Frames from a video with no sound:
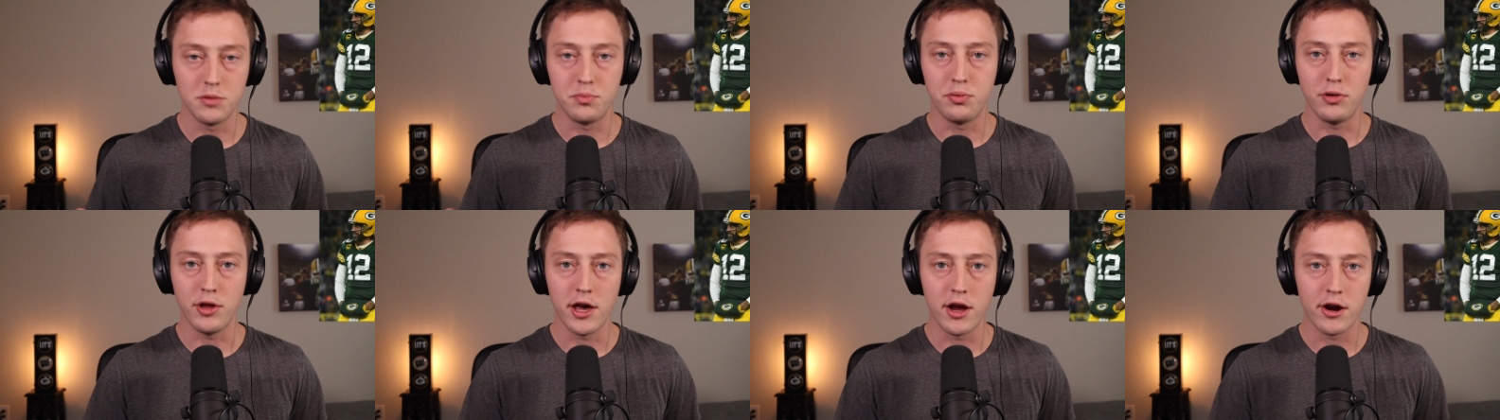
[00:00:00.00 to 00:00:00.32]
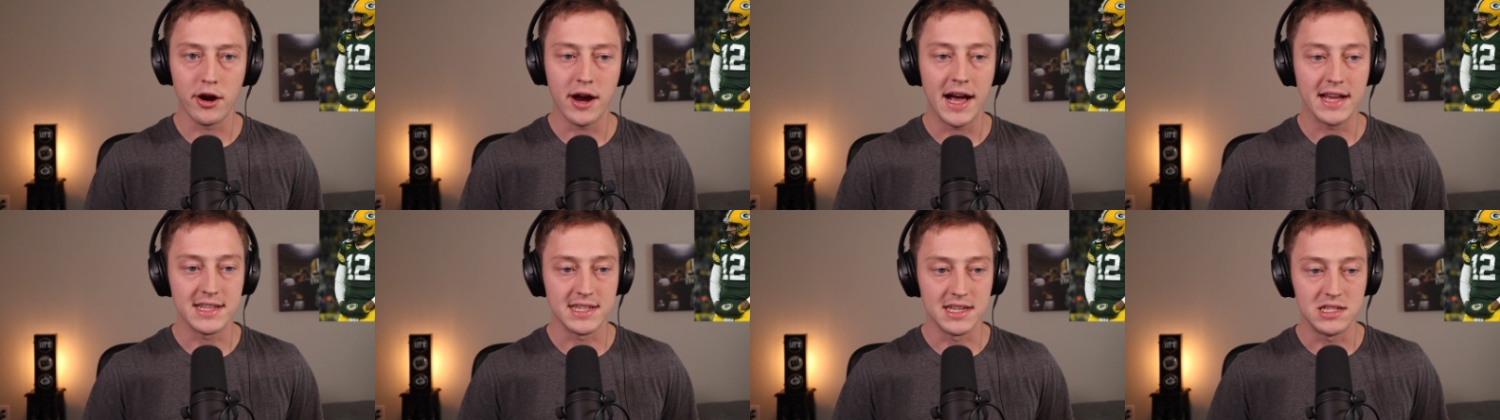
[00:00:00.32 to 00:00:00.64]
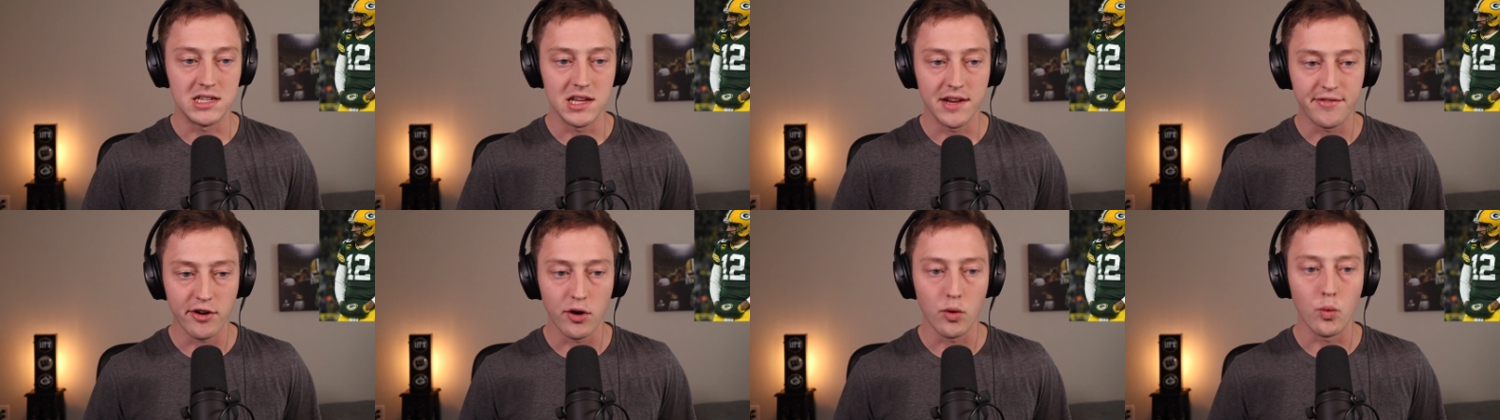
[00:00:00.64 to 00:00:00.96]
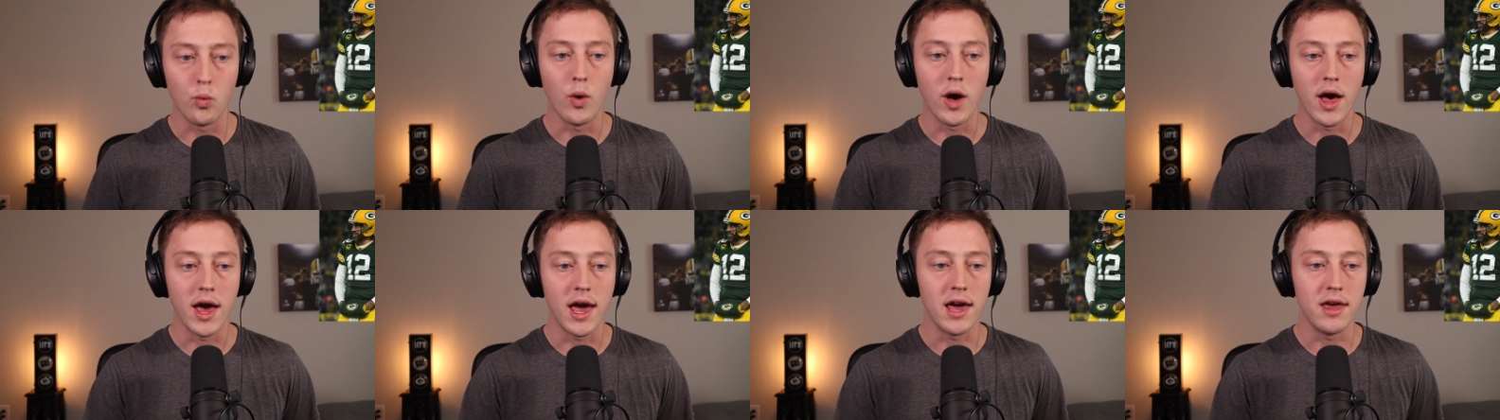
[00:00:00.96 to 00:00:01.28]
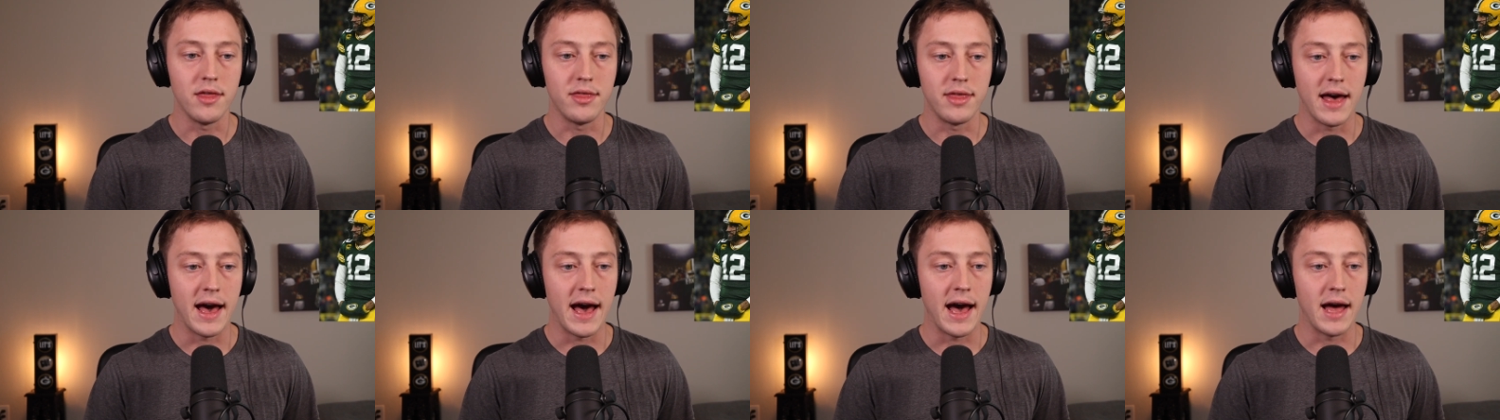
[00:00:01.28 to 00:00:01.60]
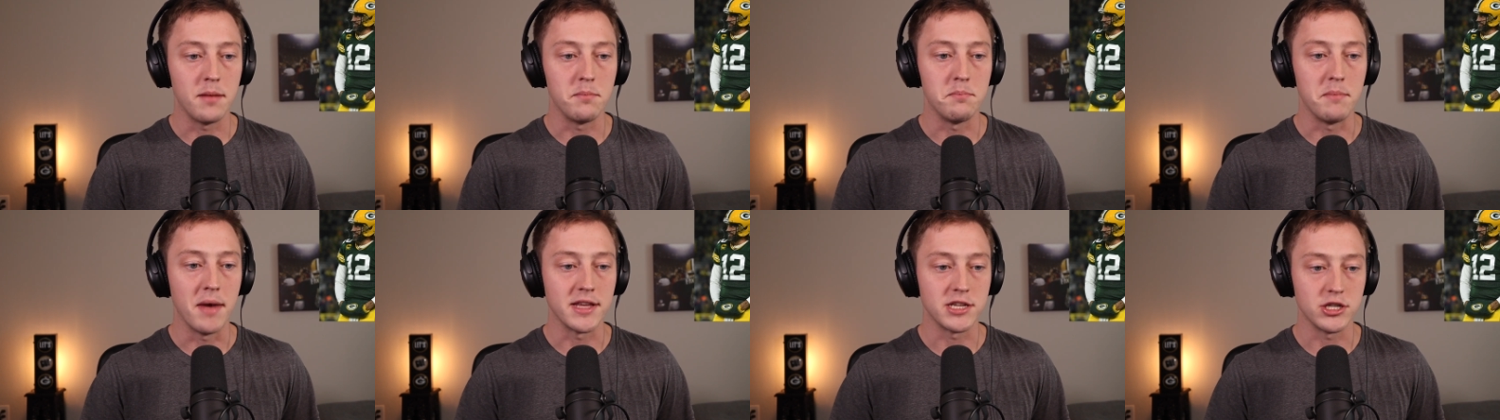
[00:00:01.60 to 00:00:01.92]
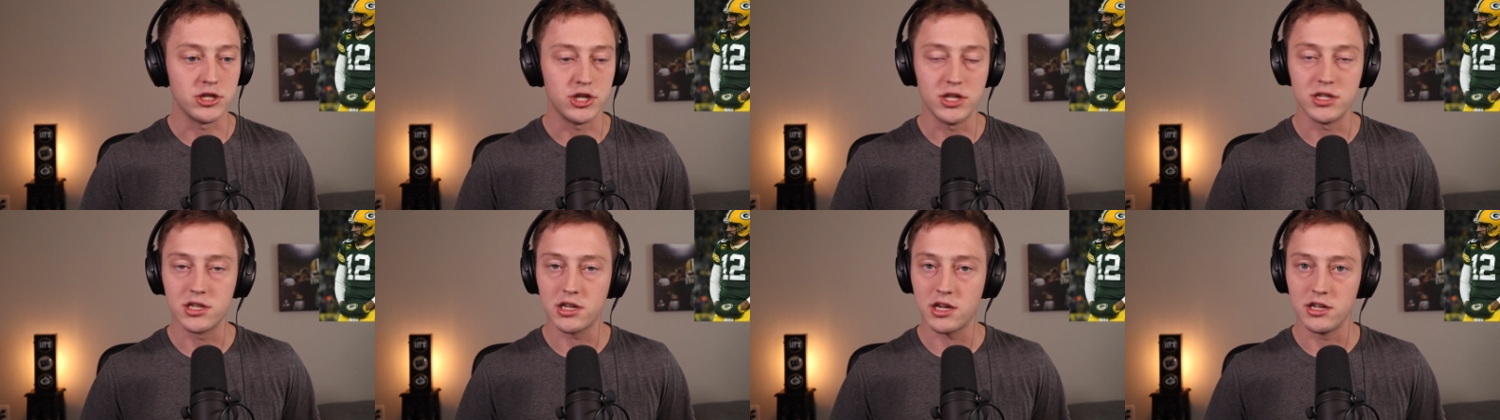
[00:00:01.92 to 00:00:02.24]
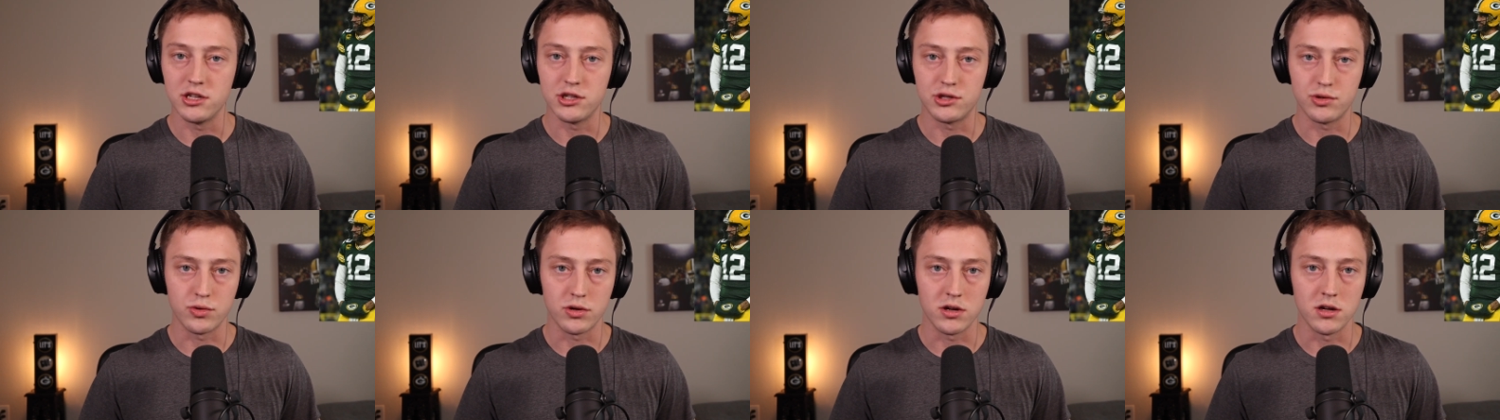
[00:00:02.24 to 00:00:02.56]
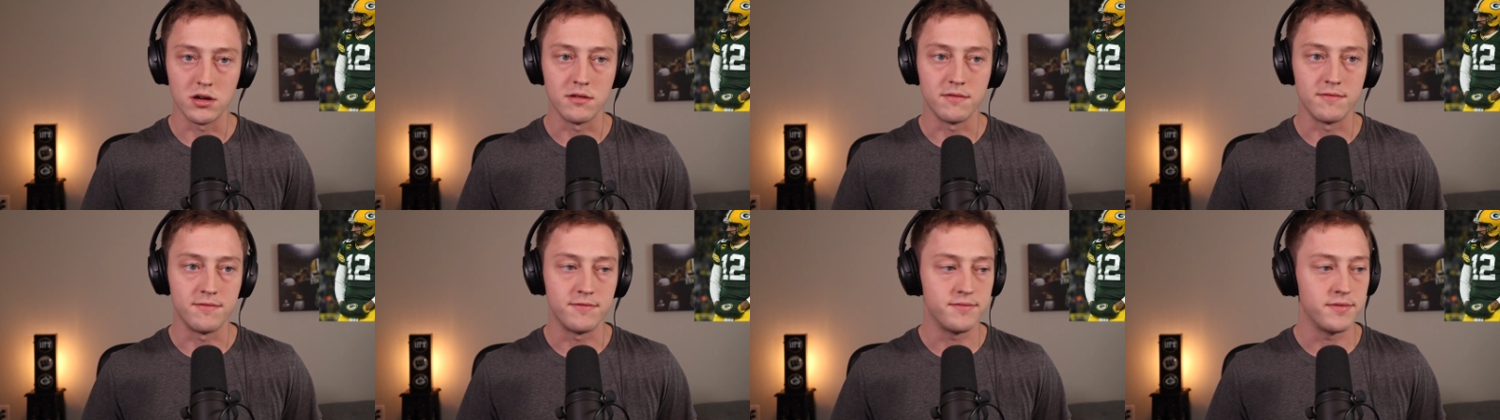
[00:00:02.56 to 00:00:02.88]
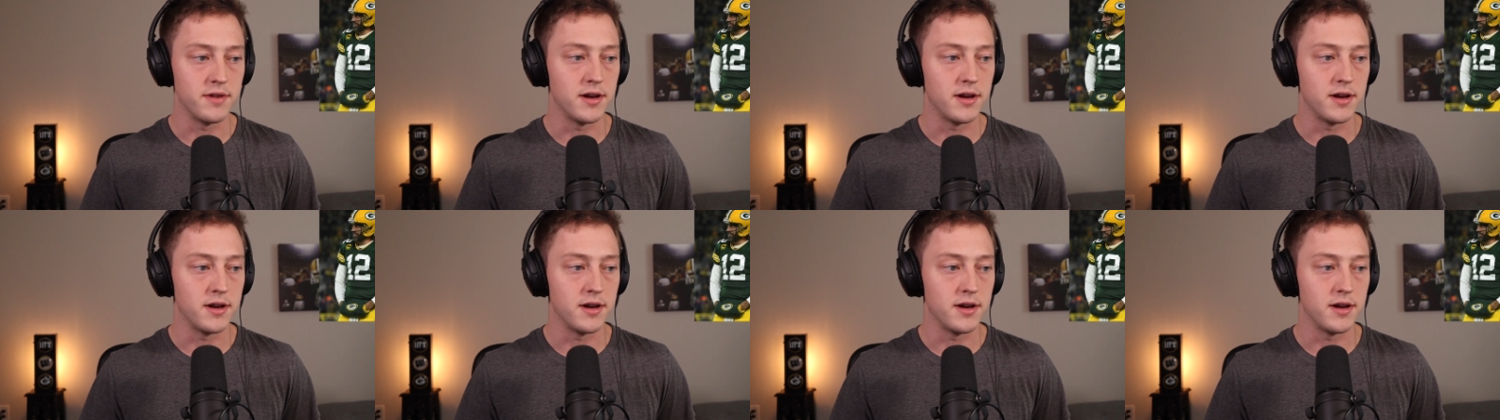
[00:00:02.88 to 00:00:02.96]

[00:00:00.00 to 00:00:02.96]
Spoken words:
player has a different way that messages can sort of,